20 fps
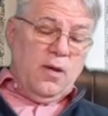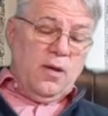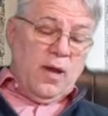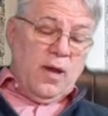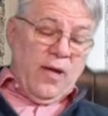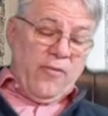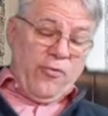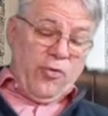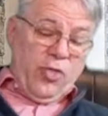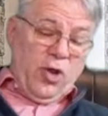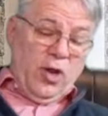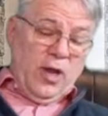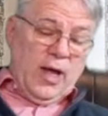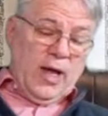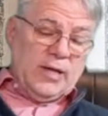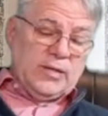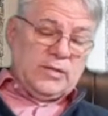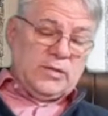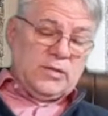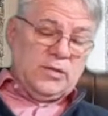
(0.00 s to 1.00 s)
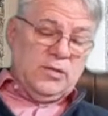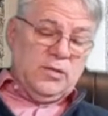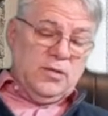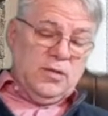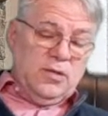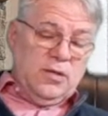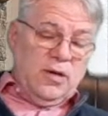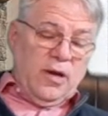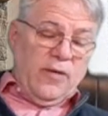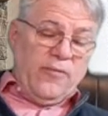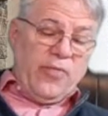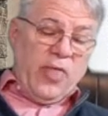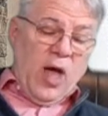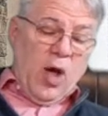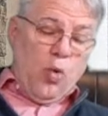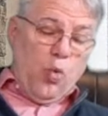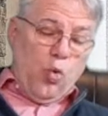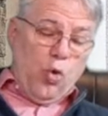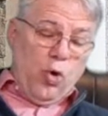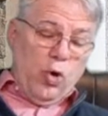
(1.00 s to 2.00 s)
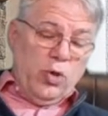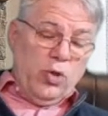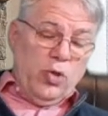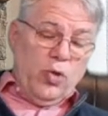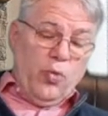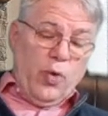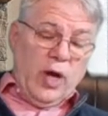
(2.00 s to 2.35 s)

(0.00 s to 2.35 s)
Nevertheless, if thou warn the